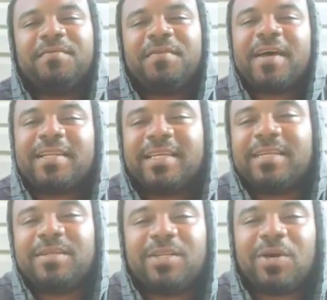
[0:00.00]
finally
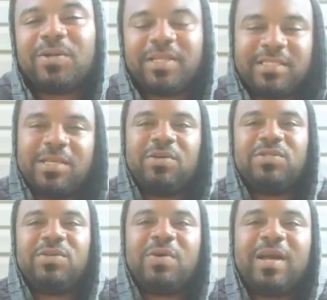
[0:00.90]
the dog lets go.
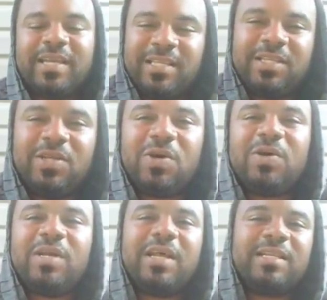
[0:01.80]
So I get the
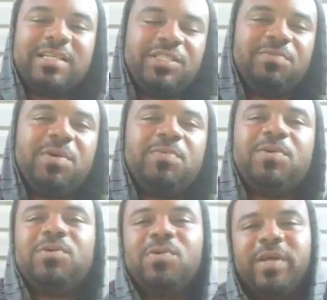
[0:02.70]
dog and I leash him up
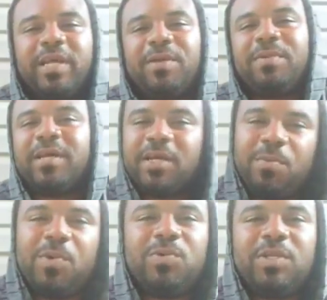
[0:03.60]
real quick, and I'm like,
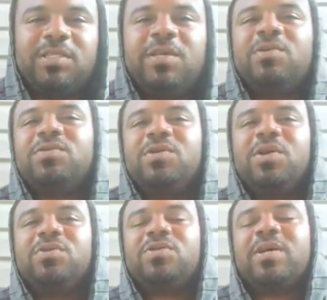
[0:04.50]
come on, let's go,
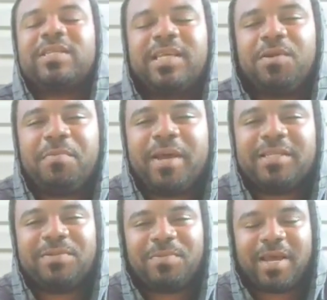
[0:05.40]
So I get him
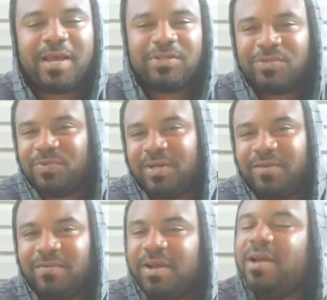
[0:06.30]
back to my house or
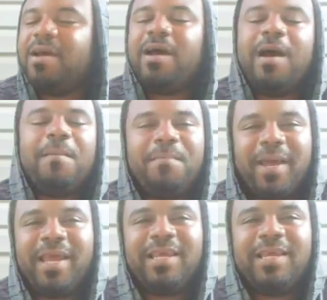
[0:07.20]
whatever. I'm
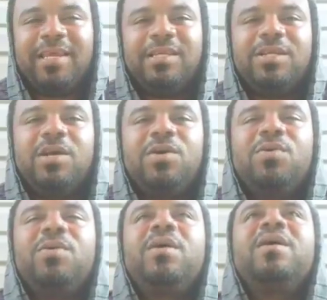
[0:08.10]
panicking,